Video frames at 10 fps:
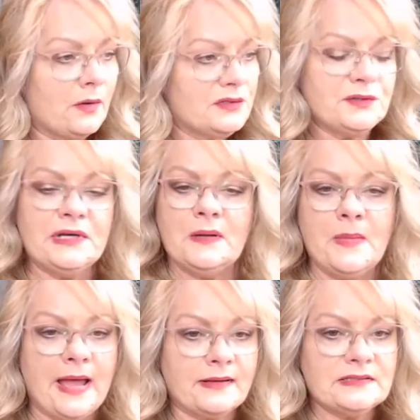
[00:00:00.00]
I don't do any
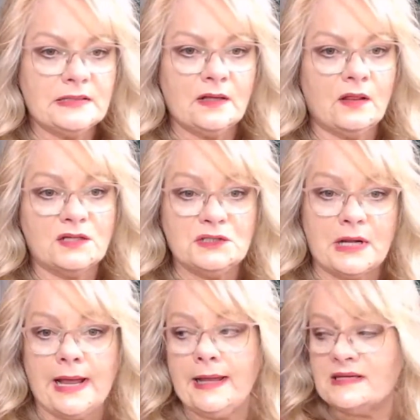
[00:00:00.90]
magazine collaging.
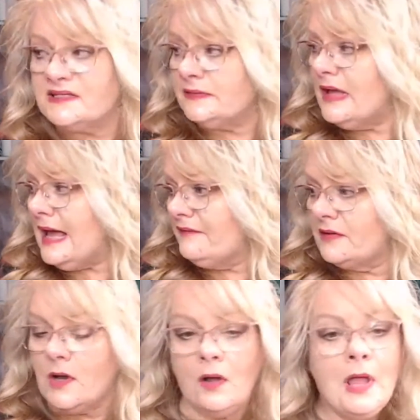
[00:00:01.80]
I still have
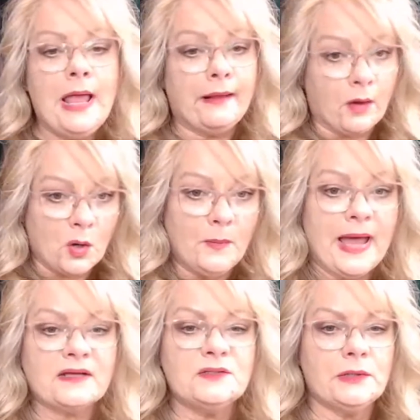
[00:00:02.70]
it all, and I'll go
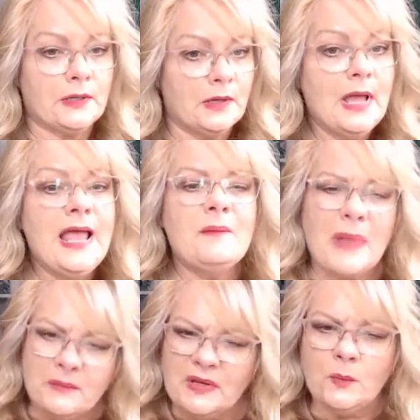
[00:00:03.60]
back to it. It
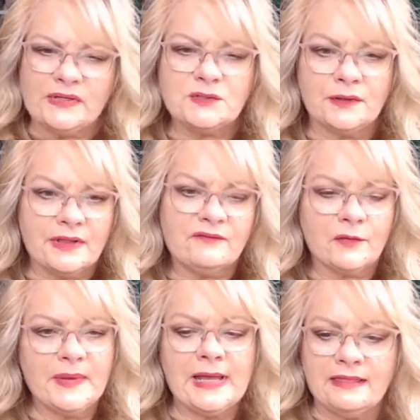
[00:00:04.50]
might be a winter thing
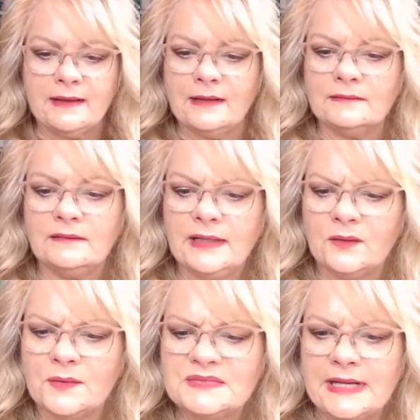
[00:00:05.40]
for me, I think. You
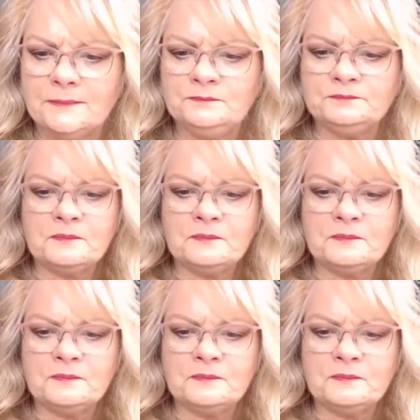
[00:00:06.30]
know what I'm saying?